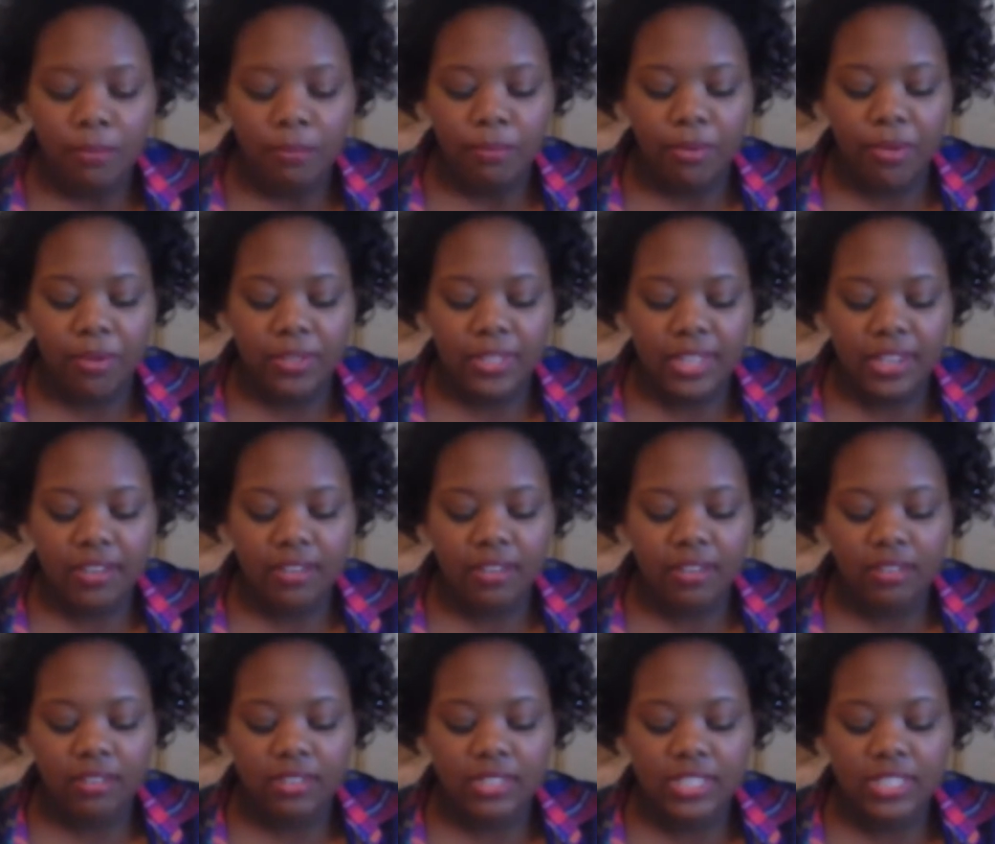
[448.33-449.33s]
But it's like
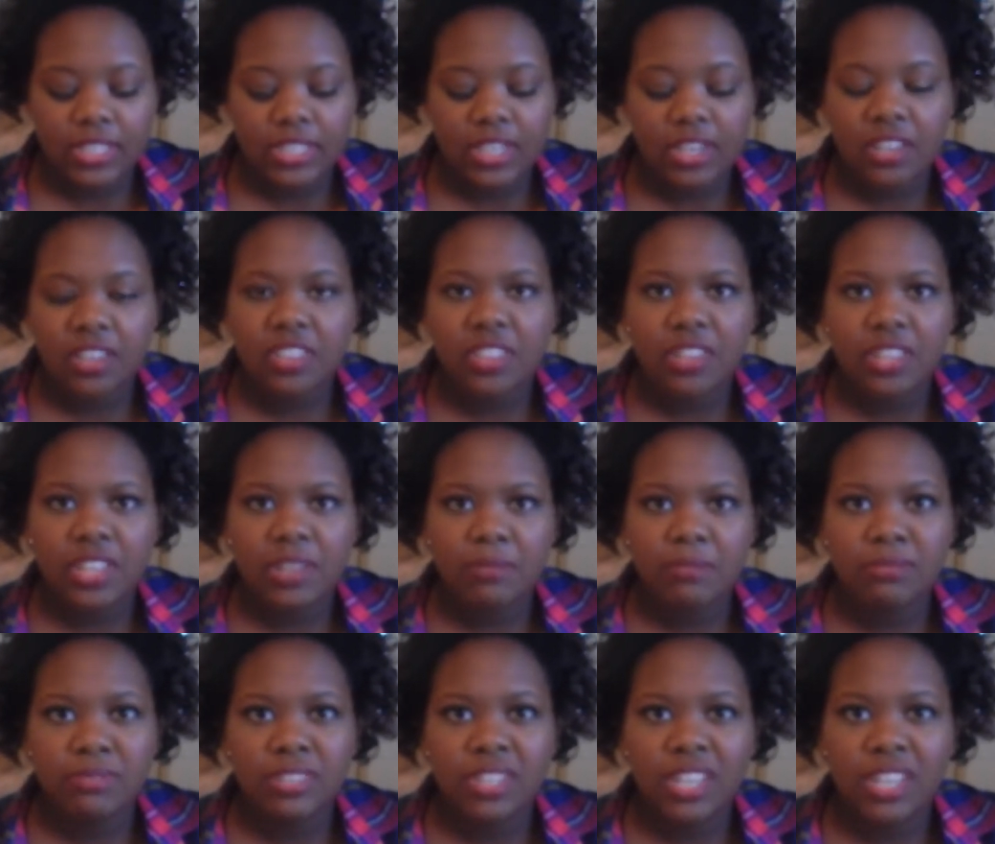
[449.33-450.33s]
city
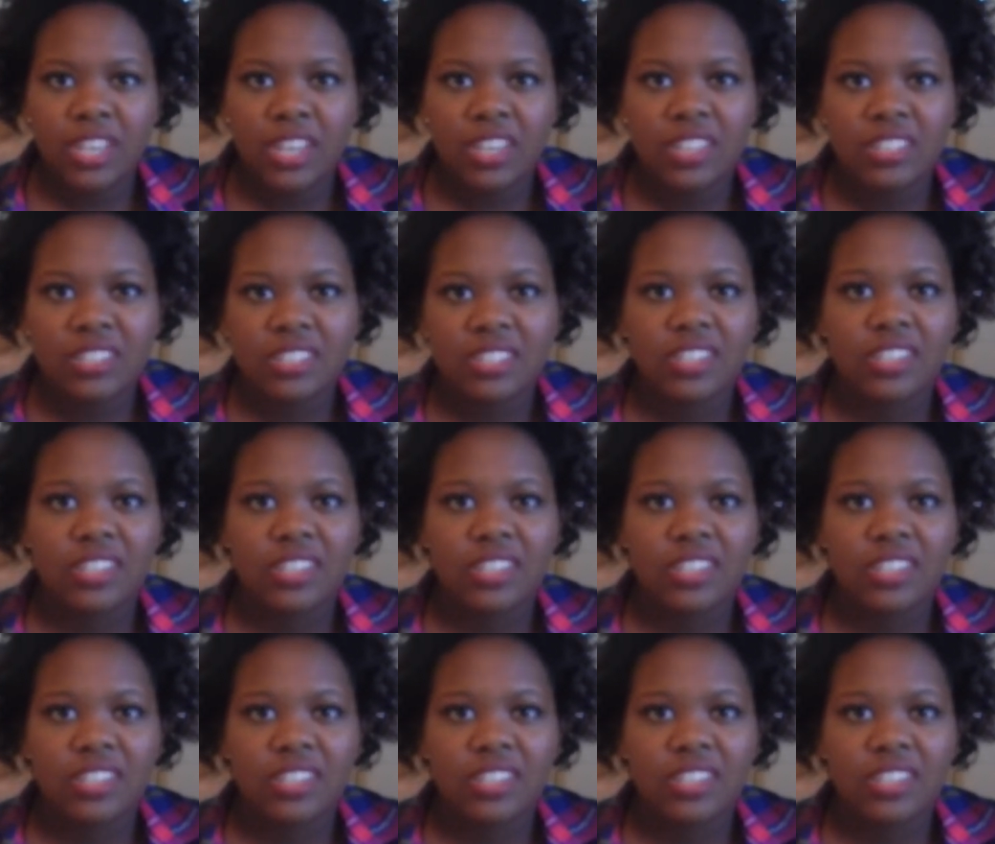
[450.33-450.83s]
themes, I guess.